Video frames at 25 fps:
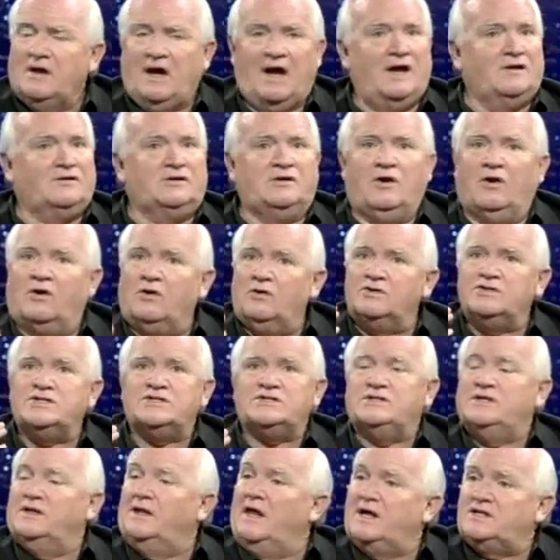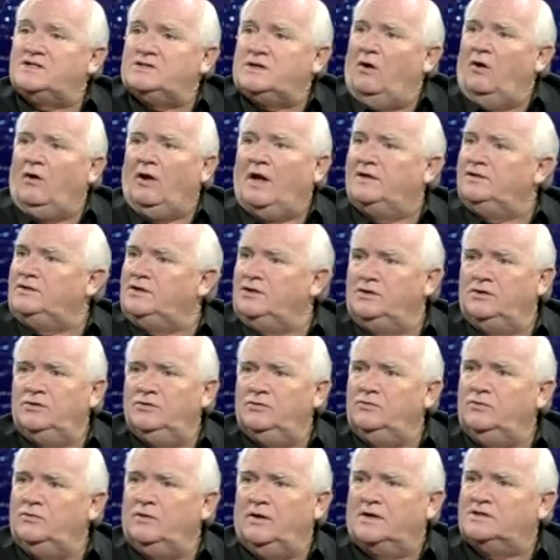I cursed. That's all I
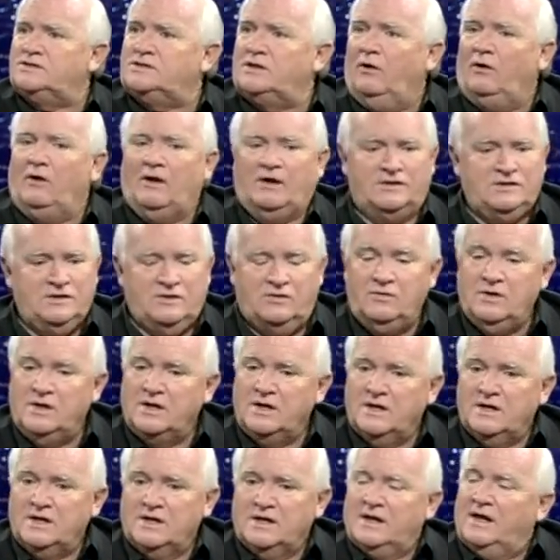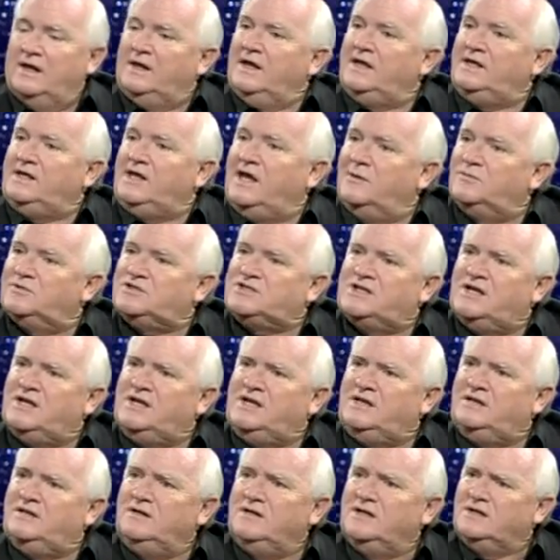knew. That's all I knew. And he kept
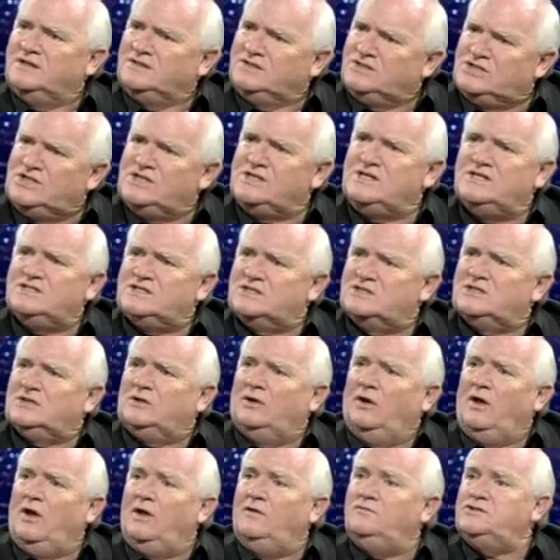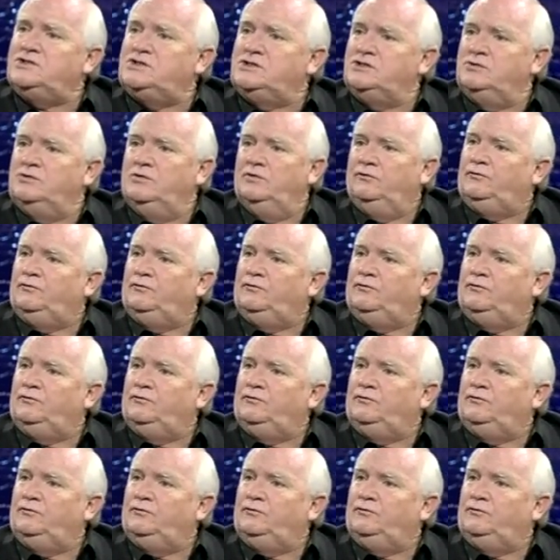saying, Jesus loves you.